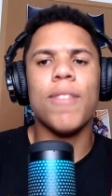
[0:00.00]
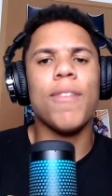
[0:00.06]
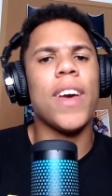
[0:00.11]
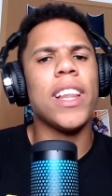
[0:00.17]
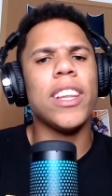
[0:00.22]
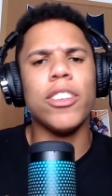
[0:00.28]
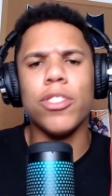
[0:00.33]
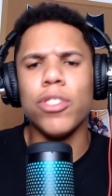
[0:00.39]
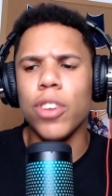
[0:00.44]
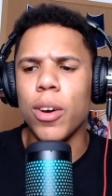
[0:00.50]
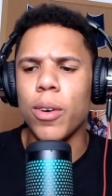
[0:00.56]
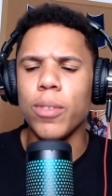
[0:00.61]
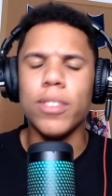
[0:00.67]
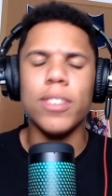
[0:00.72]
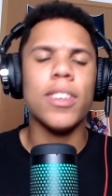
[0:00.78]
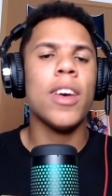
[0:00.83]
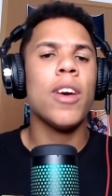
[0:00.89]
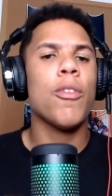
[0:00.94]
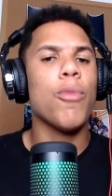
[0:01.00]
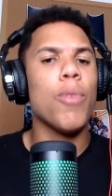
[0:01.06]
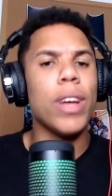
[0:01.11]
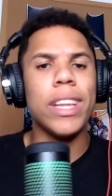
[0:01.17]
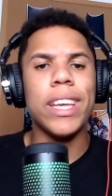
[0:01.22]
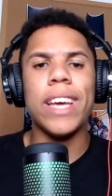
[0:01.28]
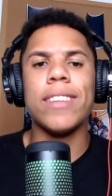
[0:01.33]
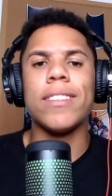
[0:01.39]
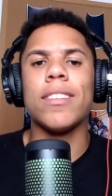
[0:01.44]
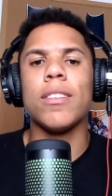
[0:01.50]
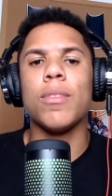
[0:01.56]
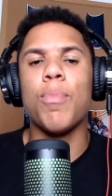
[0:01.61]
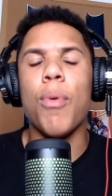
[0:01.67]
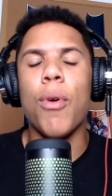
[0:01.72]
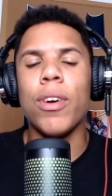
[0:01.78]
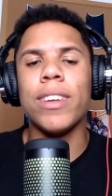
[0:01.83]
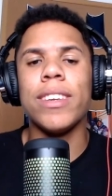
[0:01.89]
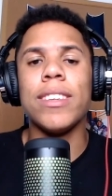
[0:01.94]
Velus Jones really has
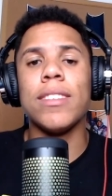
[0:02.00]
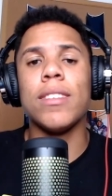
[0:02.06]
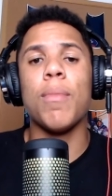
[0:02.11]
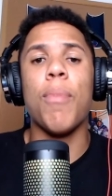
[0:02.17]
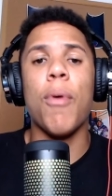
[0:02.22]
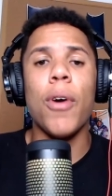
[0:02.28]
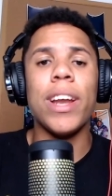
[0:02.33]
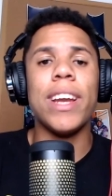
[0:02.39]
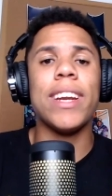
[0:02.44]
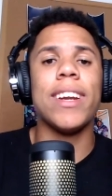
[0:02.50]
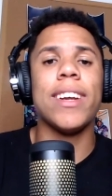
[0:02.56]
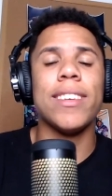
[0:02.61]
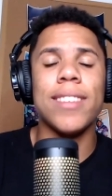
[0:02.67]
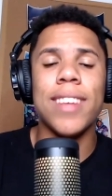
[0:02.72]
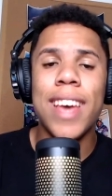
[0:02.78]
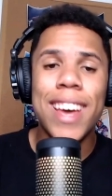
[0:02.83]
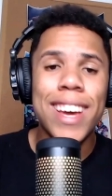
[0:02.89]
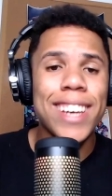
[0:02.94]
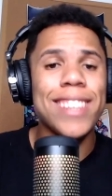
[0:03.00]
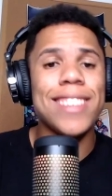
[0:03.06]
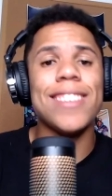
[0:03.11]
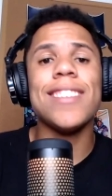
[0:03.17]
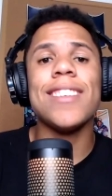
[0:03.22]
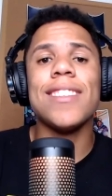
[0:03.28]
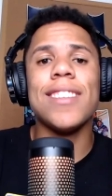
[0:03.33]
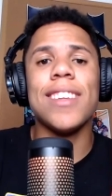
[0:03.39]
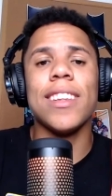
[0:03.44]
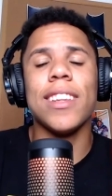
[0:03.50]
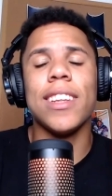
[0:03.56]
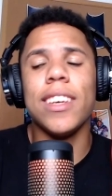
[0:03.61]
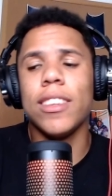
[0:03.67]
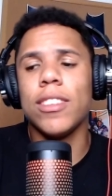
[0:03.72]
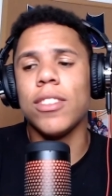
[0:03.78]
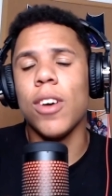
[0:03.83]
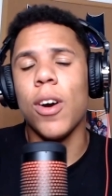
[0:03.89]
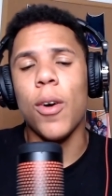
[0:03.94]
dispo- disappointed us consistently.
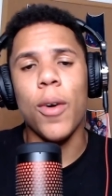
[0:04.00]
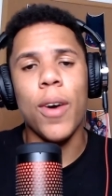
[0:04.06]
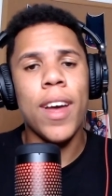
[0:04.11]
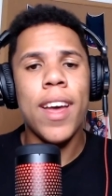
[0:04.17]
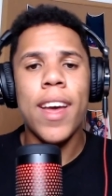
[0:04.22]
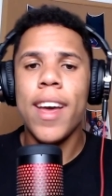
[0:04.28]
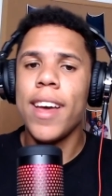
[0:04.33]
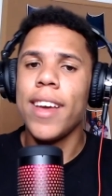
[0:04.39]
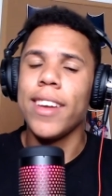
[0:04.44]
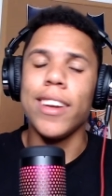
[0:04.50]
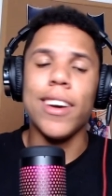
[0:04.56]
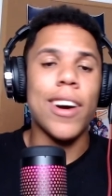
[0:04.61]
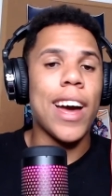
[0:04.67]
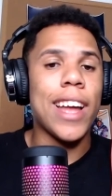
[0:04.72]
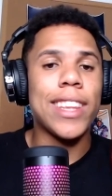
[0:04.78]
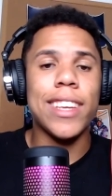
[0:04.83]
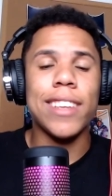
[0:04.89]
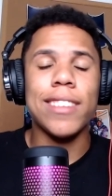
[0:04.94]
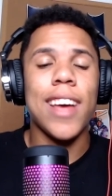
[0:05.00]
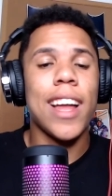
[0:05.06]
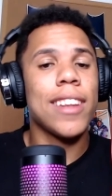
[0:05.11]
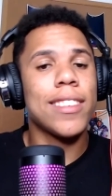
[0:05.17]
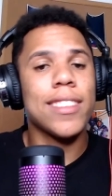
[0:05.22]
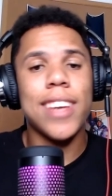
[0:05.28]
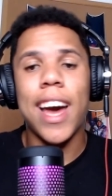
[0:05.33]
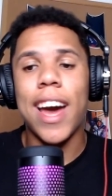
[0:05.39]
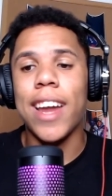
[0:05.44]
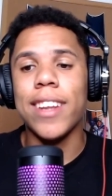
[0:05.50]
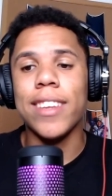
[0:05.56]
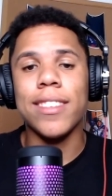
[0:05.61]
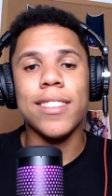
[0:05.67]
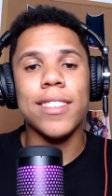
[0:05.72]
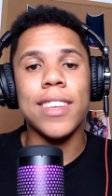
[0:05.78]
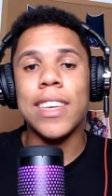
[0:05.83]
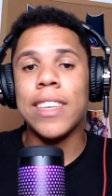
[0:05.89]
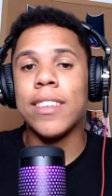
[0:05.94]
So, you know, I think Tyler Scott
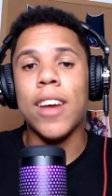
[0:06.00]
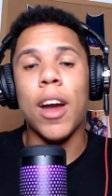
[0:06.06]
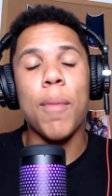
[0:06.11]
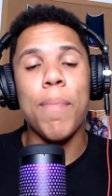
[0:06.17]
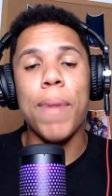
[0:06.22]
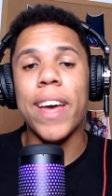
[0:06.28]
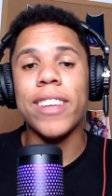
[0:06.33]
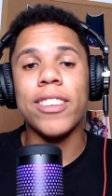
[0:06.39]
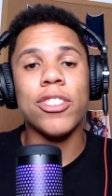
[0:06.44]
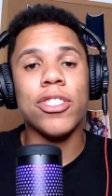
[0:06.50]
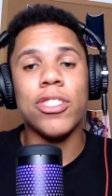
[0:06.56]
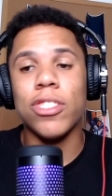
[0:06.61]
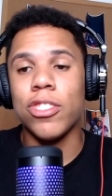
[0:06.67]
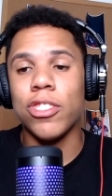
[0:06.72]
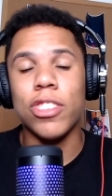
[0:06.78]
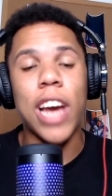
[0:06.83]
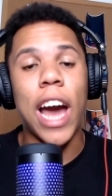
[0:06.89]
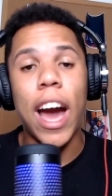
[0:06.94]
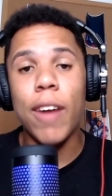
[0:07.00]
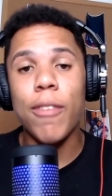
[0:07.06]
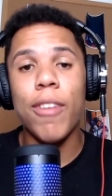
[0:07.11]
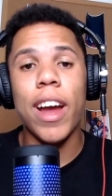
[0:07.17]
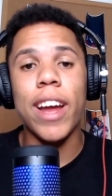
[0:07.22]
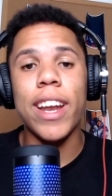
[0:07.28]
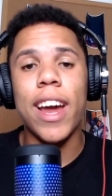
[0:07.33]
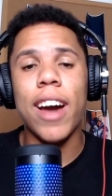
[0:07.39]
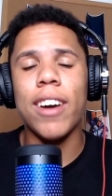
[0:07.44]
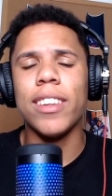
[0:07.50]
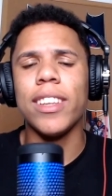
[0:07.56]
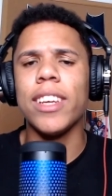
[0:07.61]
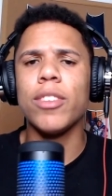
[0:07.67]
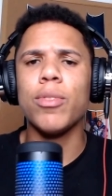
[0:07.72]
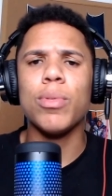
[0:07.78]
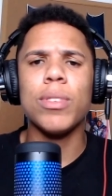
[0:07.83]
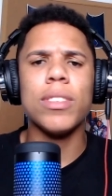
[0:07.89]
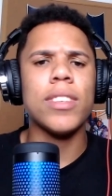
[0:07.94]
is is our best shot right now,
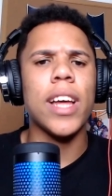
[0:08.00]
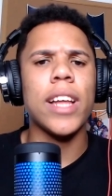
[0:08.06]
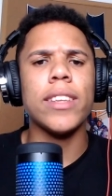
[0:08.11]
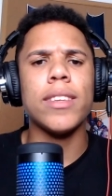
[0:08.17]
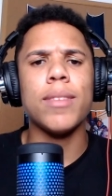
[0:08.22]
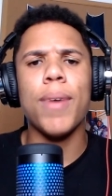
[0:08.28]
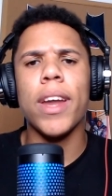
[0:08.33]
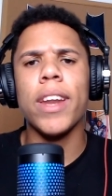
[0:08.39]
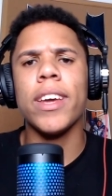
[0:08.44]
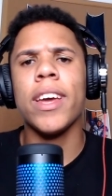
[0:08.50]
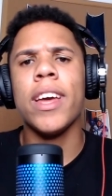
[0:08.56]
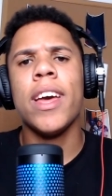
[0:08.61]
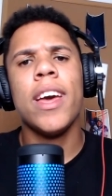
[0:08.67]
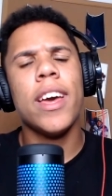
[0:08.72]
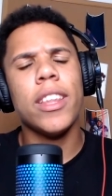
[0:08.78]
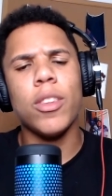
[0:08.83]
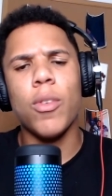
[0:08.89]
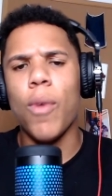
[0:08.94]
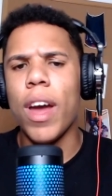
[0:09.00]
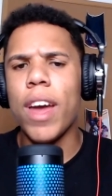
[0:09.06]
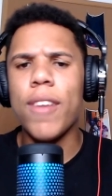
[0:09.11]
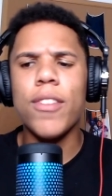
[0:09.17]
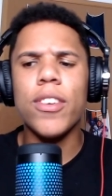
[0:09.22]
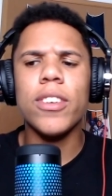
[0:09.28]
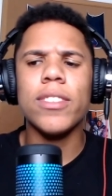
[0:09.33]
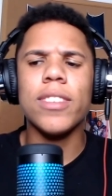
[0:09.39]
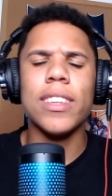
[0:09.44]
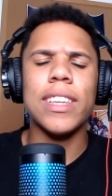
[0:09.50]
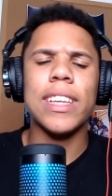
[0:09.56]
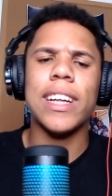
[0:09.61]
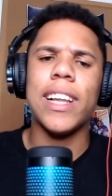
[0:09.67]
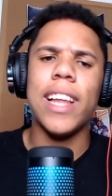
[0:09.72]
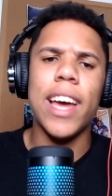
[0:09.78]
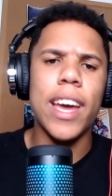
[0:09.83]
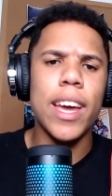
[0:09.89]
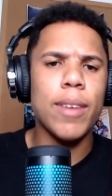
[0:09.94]
unless we sign somebody in the waivers and the
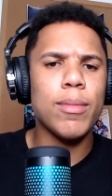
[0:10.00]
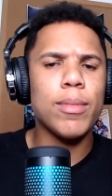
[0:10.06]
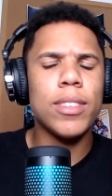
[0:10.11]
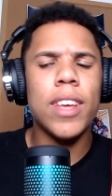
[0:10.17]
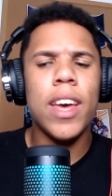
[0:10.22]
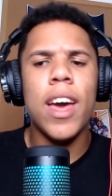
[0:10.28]
claims.